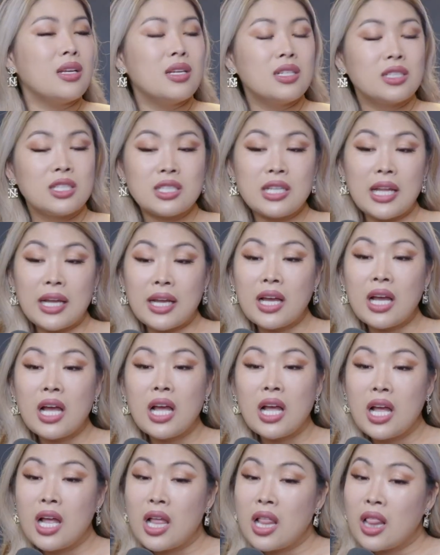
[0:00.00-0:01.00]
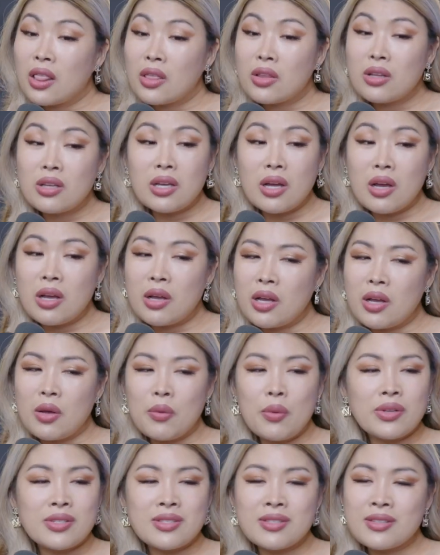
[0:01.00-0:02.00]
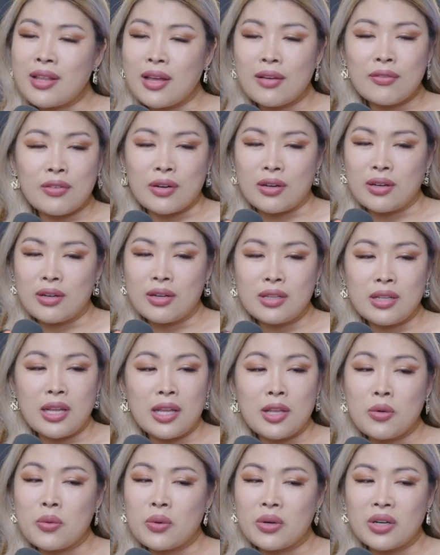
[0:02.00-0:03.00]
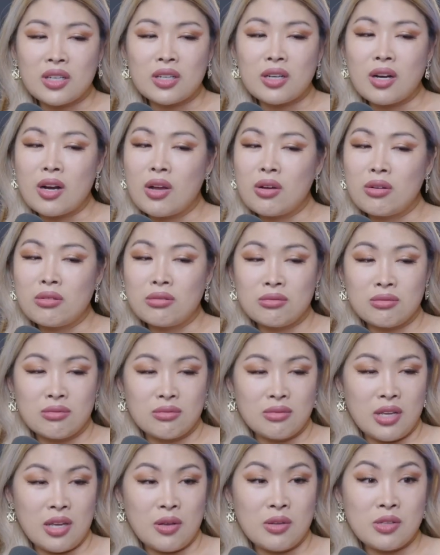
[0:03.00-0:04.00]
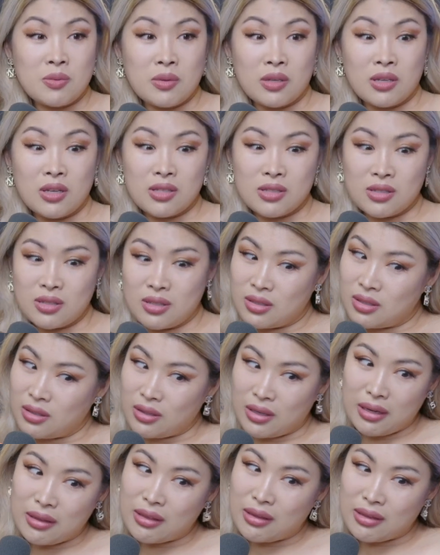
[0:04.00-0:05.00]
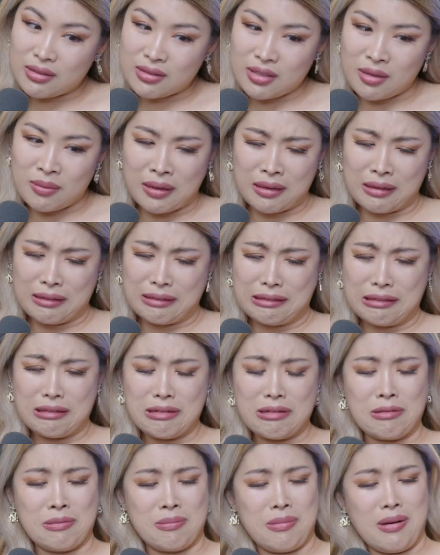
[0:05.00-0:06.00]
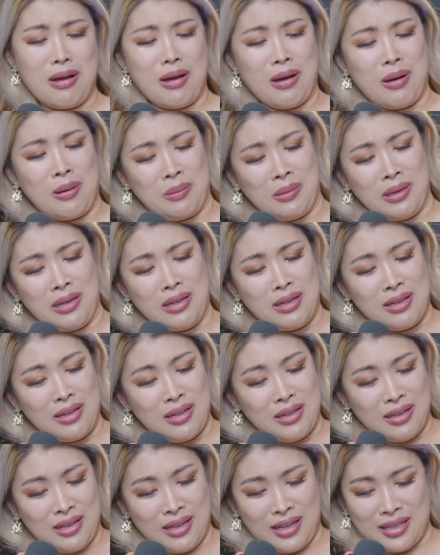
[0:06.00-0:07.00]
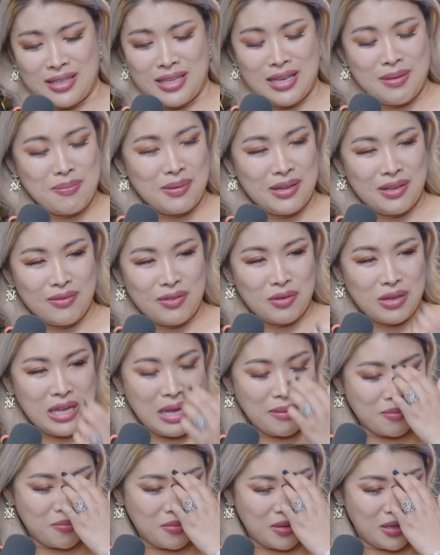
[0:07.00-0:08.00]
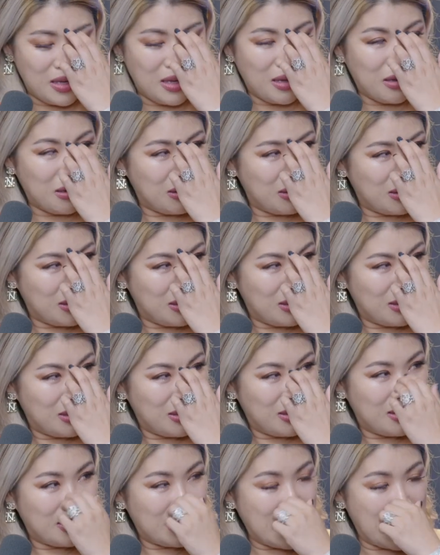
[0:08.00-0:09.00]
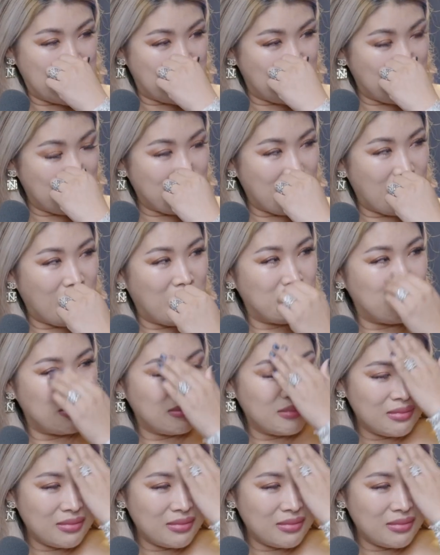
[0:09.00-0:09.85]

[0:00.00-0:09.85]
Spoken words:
She's like, it was never that you were a girl. It was because look at this. I'm like, oh, Mom, I can't believe you kept me. Thank you, Mom.